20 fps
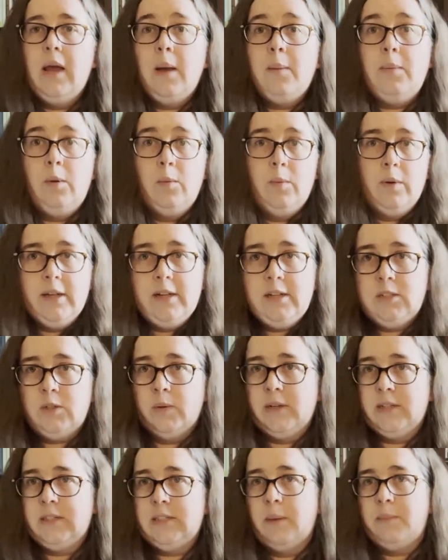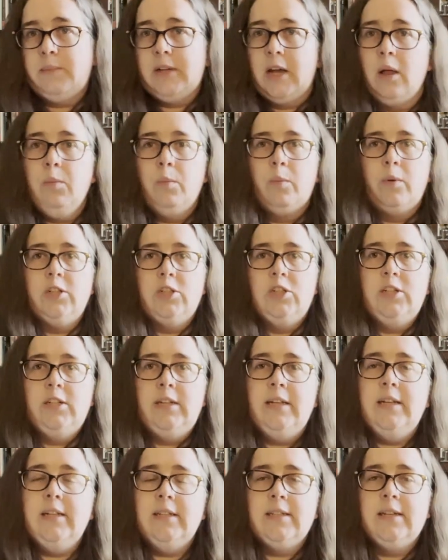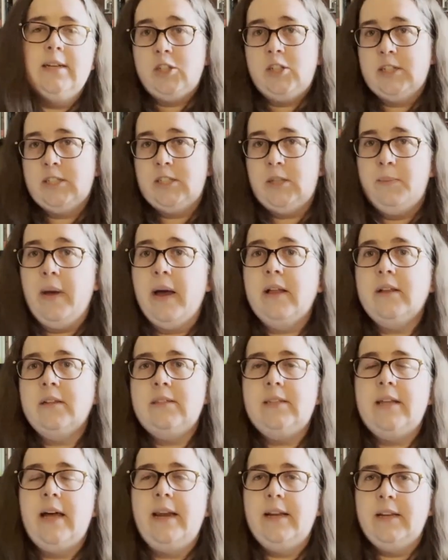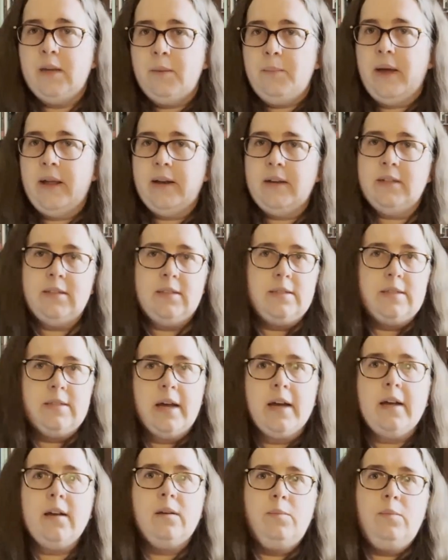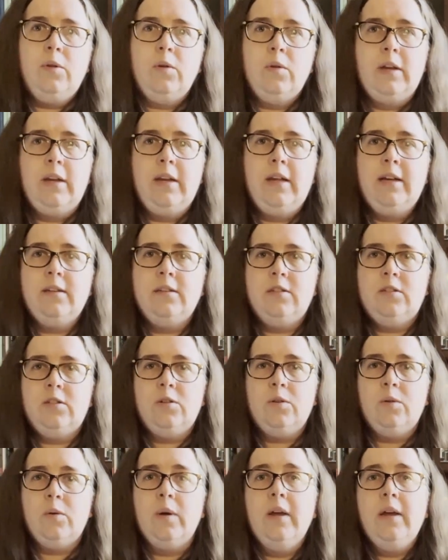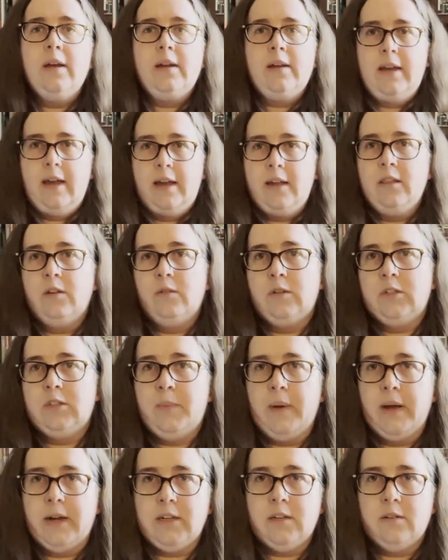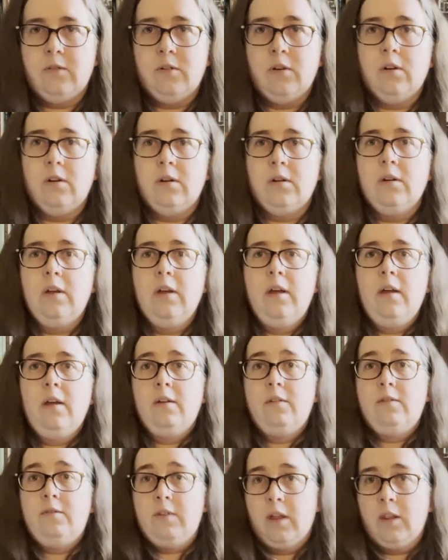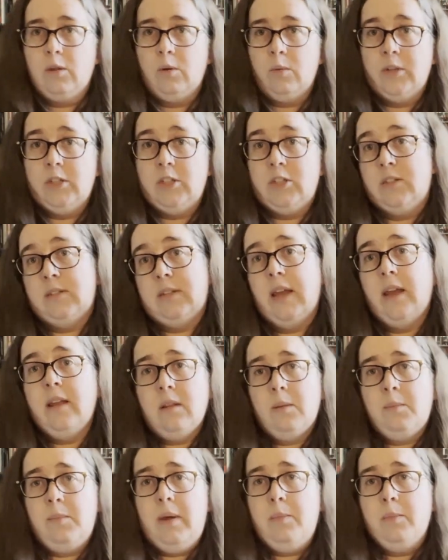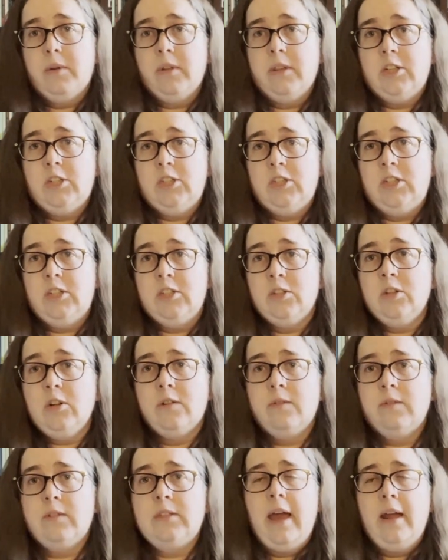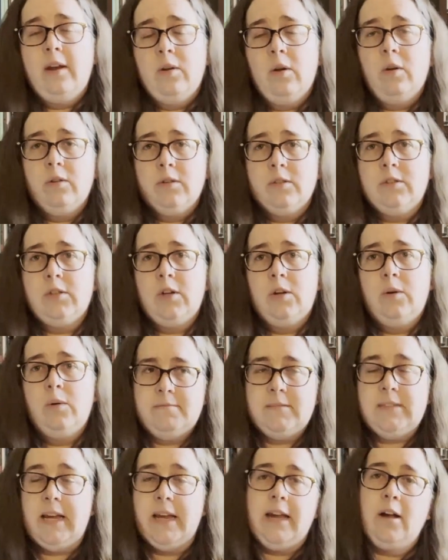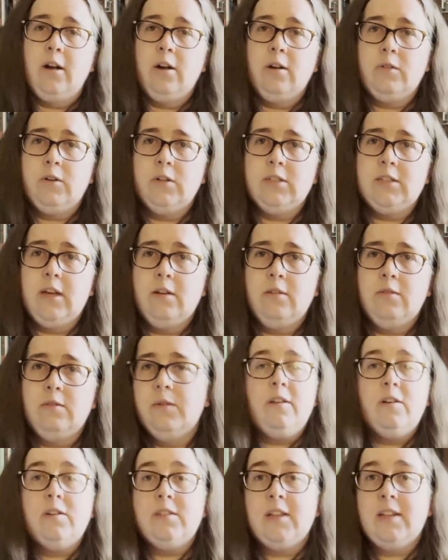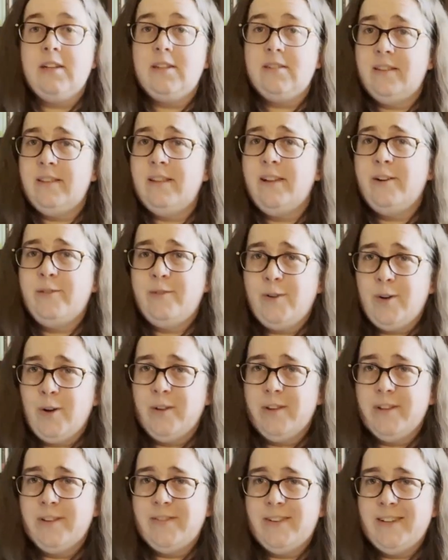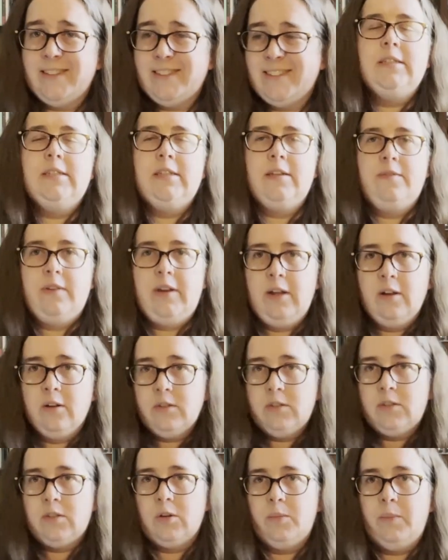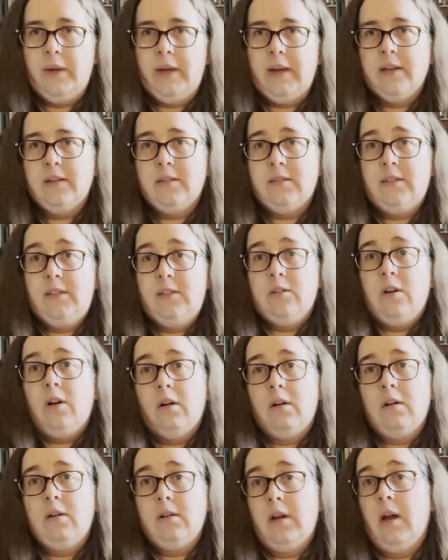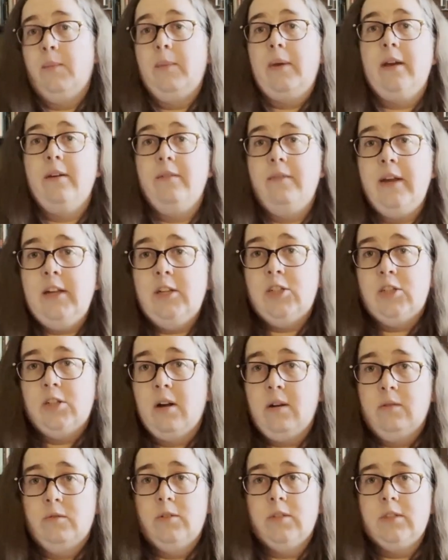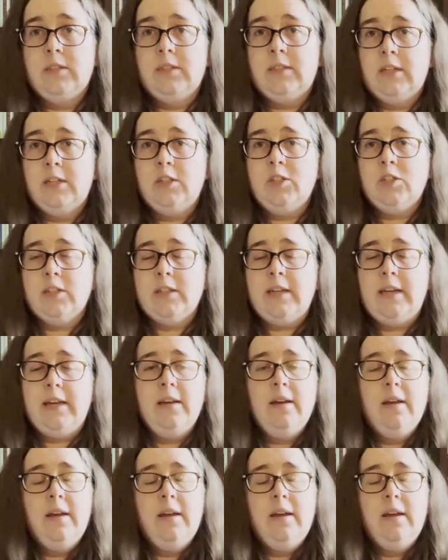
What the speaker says: be willing to accept help when she needs it. She has to balance that independence in that community to gain the respect of her fellow witches and the people that she serves, and also take care of herself. There's a lesson there for all of us. Tiffany also, because these are coming of age novels essentially,